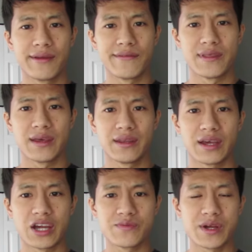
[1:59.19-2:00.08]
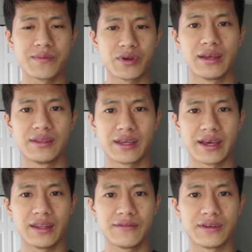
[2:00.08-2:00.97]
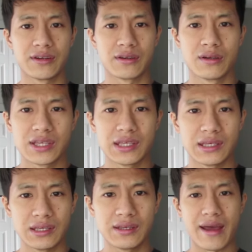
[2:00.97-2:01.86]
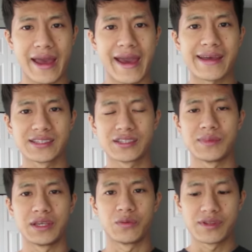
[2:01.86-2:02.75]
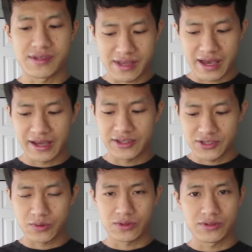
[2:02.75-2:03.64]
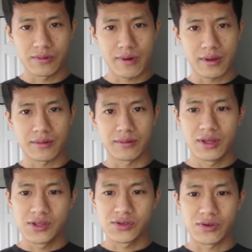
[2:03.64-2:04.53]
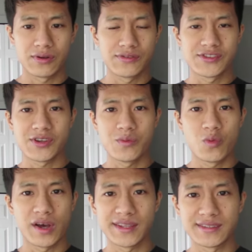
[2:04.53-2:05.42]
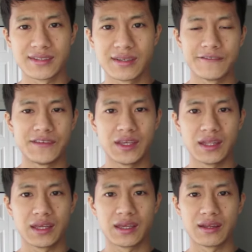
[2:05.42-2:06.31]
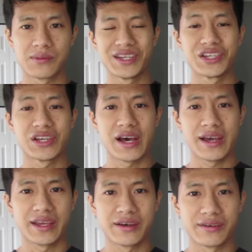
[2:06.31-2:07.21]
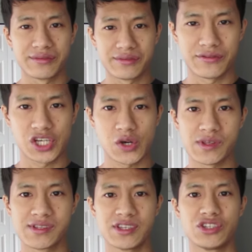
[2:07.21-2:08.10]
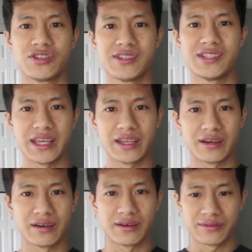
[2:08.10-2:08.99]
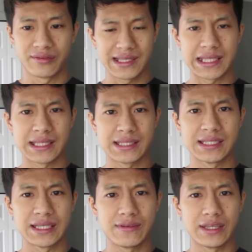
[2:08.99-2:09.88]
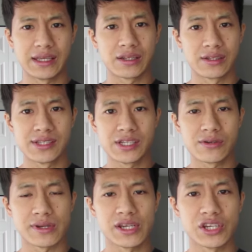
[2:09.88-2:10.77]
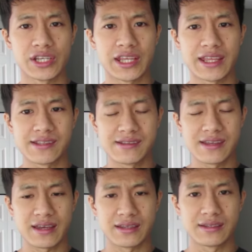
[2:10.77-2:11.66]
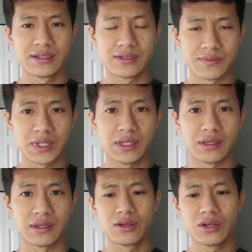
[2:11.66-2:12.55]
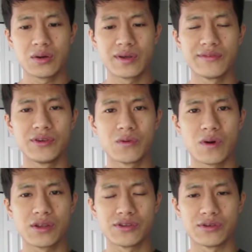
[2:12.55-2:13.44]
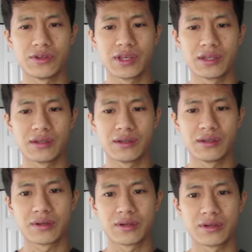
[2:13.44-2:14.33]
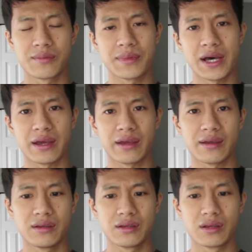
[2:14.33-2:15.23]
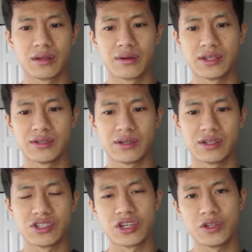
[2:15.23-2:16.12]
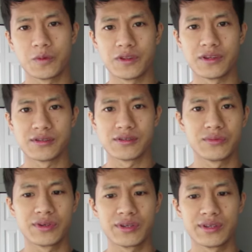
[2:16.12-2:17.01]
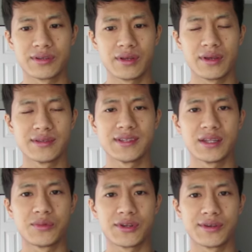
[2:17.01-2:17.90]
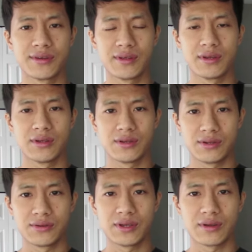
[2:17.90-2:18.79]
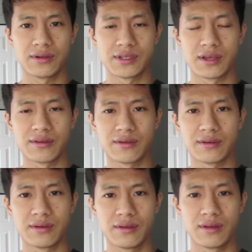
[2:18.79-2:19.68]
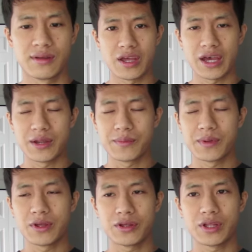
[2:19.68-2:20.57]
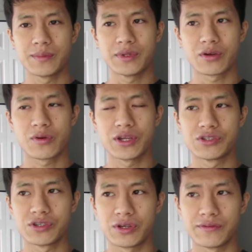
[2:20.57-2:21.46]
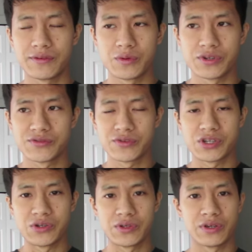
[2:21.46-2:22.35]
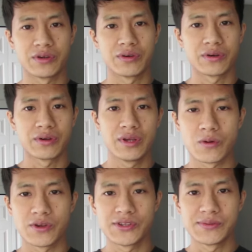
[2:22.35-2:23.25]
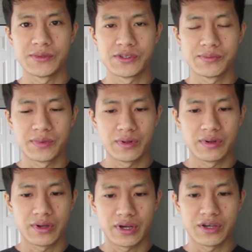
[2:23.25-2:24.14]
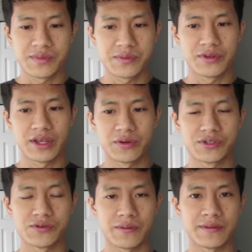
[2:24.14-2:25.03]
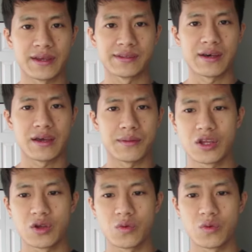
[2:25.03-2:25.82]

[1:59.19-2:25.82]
And then I remember in the elevator, he asked me his eyes towards the ground, sort of somewhat feeling shy of showing such a state of sensitivity and consideration. He said to me, you know, if you want to, you can come by, you know, and chill with us. We're gonna celebrate New Year together. I'm not quite sure if it was for New Year or Christmas, but I remember that it was around that time.